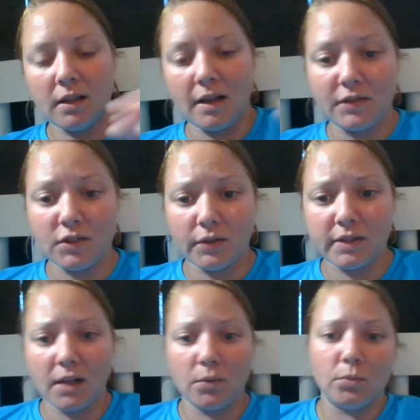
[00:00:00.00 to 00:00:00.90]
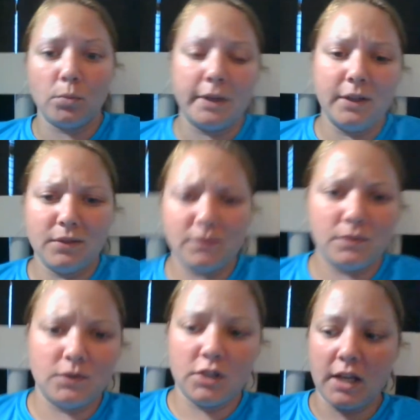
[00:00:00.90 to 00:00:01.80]
I've just always had weird
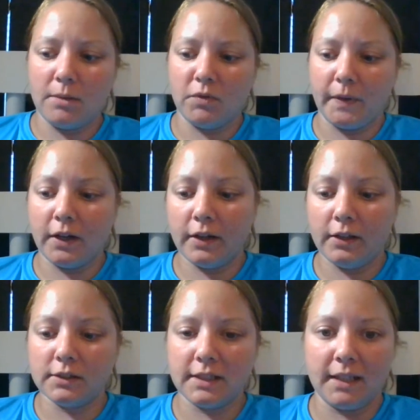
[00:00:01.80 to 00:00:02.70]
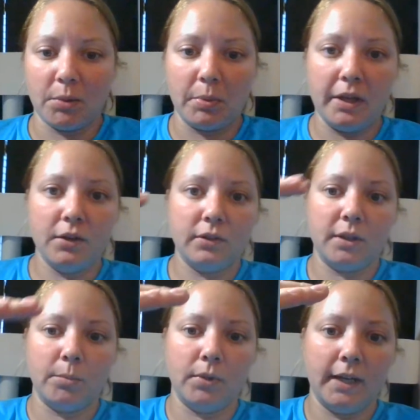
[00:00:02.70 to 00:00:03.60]
shaped fingernails, and they peel,
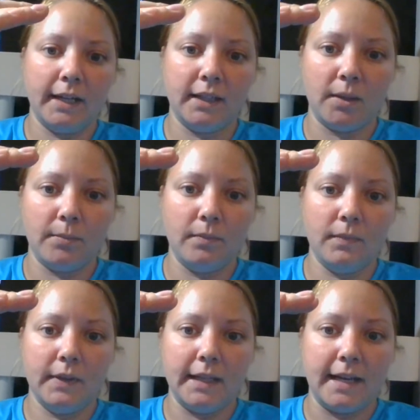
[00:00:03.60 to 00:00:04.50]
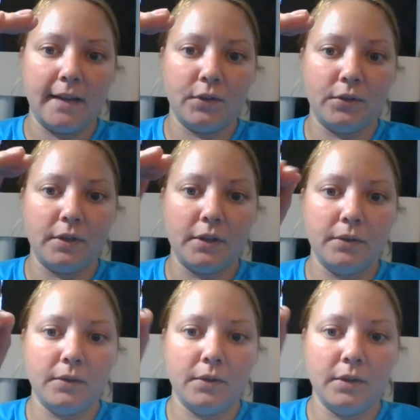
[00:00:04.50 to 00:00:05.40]
they break, they never
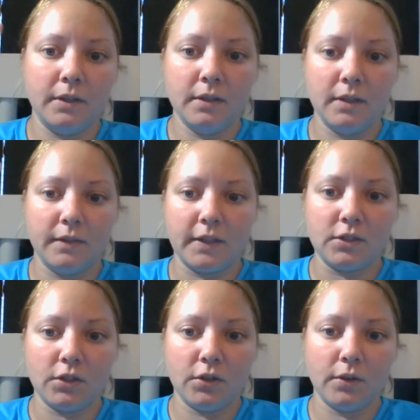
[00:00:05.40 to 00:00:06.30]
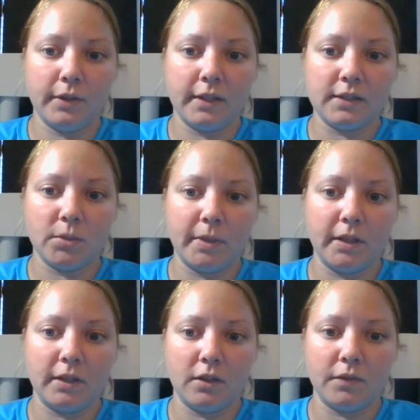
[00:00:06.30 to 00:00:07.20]
grow. If they start growing, they start
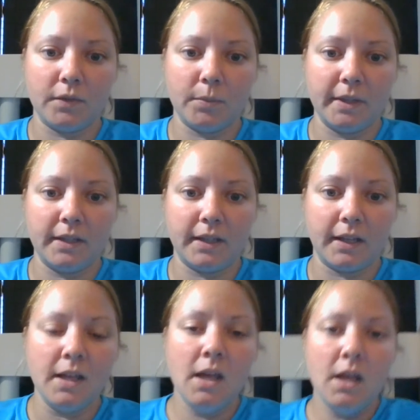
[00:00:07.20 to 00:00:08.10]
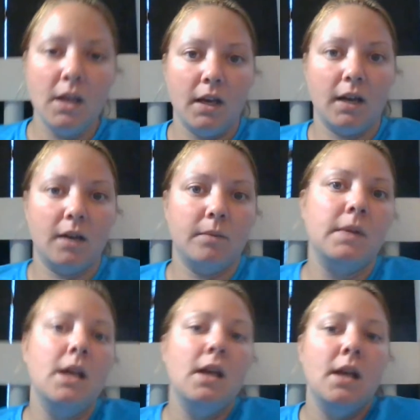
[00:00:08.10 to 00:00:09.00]
peeling off or bending. Um,
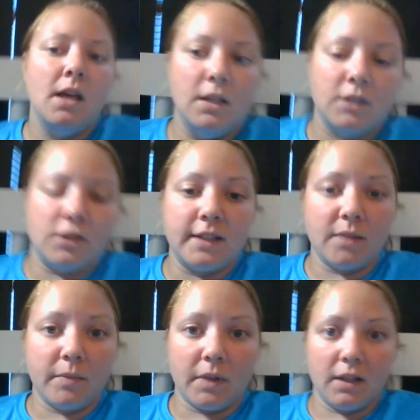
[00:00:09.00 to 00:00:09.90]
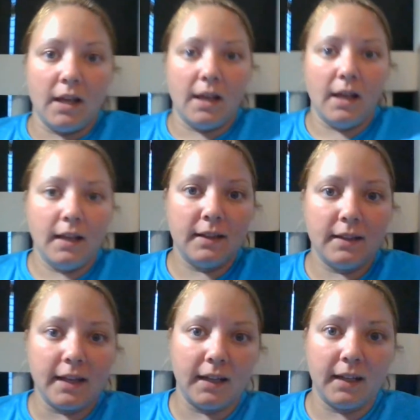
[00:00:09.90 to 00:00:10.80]
so that's something
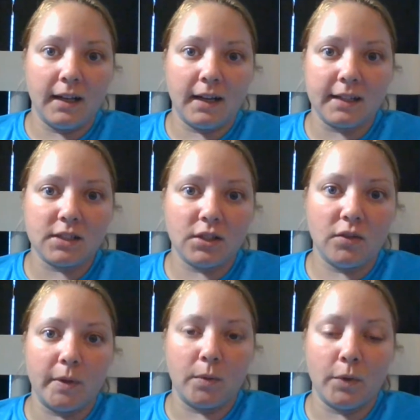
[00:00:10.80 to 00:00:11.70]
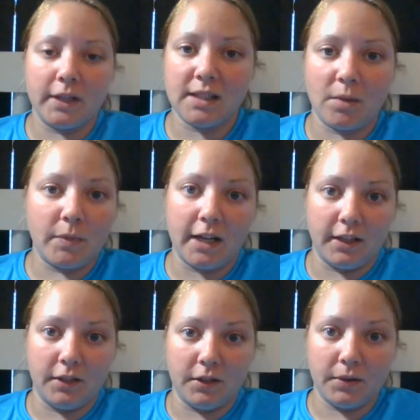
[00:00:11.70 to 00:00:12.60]
that I guess could have been a warning sign, but I
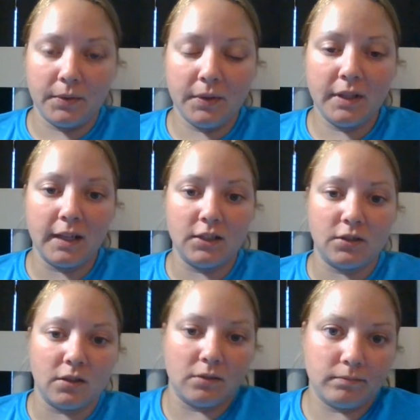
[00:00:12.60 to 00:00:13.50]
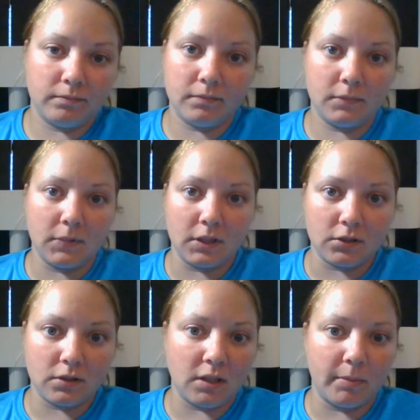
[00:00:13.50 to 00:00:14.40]
didn't know. I just thought that's
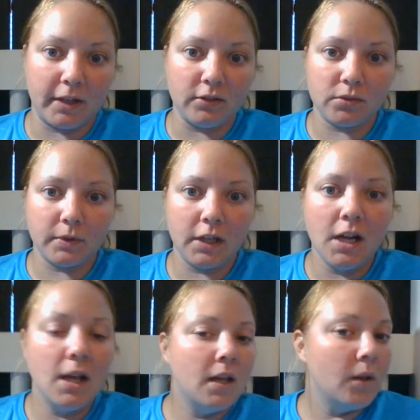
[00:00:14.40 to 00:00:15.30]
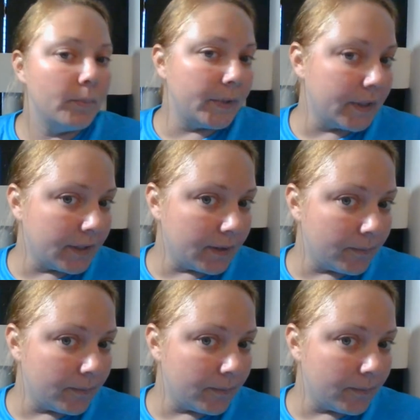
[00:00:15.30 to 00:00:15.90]
just how my nails were. But